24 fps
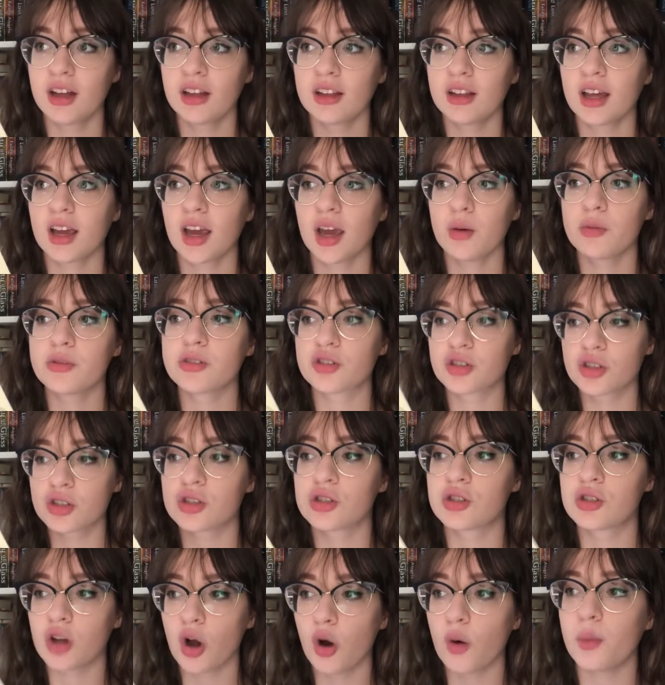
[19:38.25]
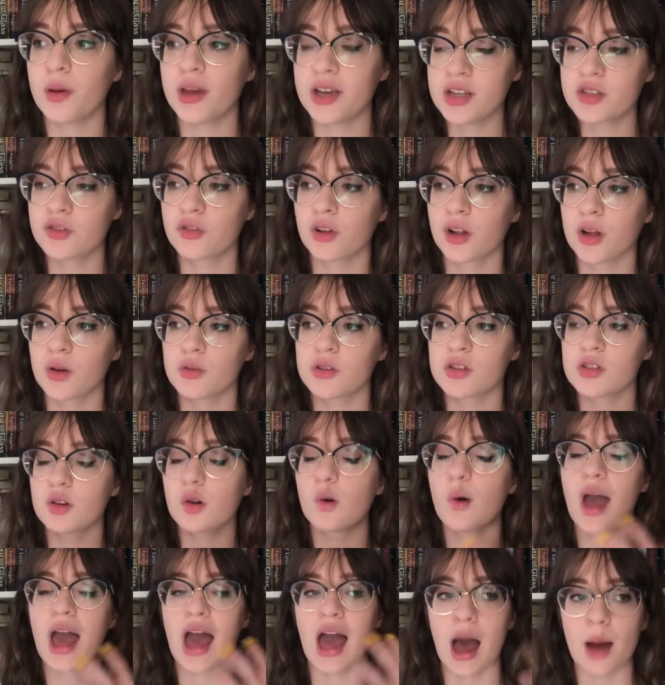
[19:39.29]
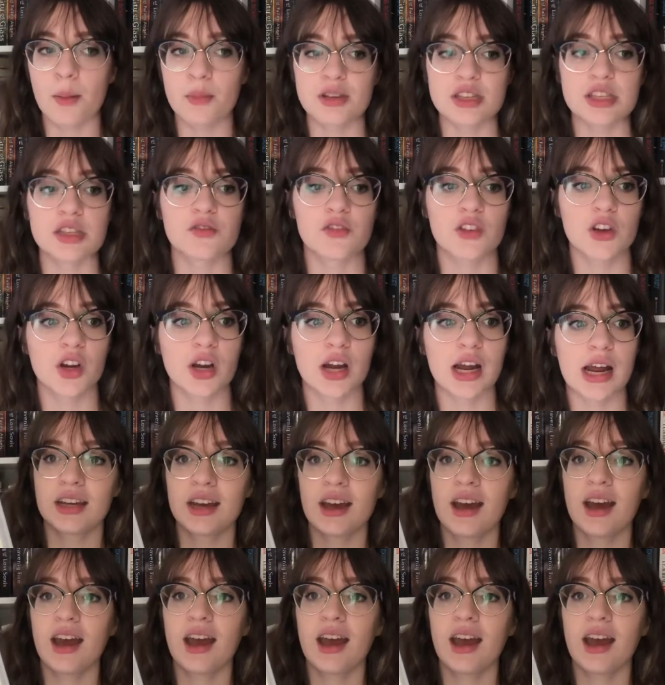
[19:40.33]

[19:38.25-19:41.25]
Like, it was just so peaceful. It was so atmospheric.